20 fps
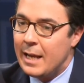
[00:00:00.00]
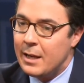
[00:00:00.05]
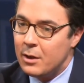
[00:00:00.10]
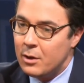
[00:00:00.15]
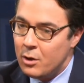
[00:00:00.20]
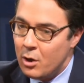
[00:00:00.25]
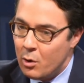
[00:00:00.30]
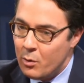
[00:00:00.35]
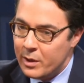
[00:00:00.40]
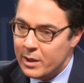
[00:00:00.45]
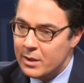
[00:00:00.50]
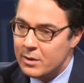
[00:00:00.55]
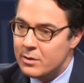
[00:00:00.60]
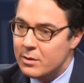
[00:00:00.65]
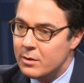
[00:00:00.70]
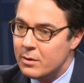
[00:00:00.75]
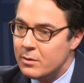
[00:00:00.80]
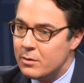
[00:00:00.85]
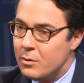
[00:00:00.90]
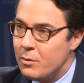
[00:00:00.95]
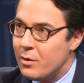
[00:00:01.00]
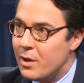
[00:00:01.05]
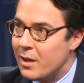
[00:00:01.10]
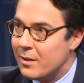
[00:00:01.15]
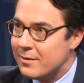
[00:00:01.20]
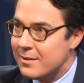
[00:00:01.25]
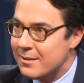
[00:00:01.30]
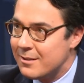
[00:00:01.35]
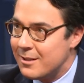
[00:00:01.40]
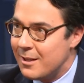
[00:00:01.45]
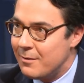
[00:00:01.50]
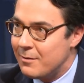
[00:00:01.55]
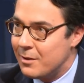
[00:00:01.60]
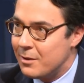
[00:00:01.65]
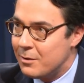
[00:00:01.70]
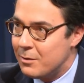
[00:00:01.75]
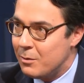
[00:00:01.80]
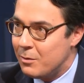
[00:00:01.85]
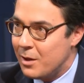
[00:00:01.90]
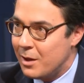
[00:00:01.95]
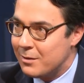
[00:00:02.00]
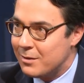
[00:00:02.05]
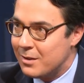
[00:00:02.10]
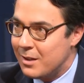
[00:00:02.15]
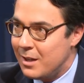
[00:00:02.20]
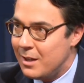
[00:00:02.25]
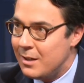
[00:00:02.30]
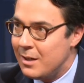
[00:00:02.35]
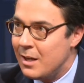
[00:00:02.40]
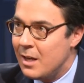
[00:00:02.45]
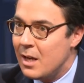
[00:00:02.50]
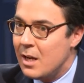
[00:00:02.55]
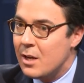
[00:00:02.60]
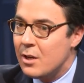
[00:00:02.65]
and going into 2007 and 2008,